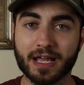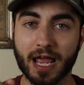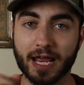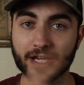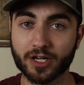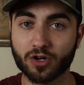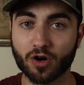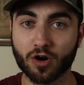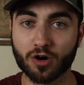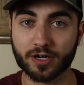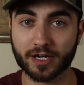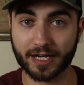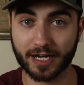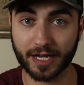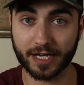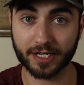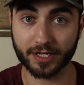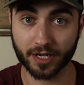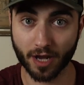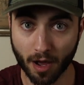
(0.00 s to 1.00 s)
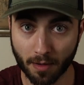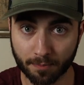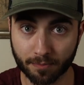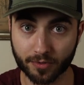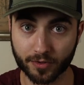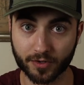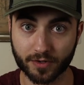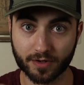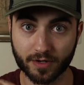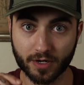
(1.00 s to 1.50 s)
any card at any
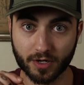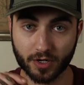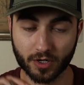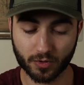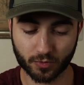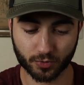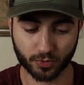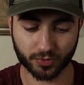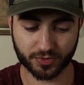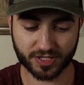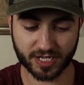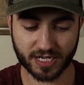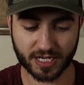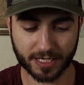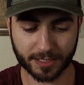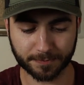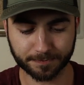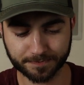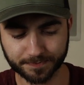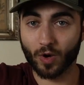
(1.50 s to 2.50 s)
number routine,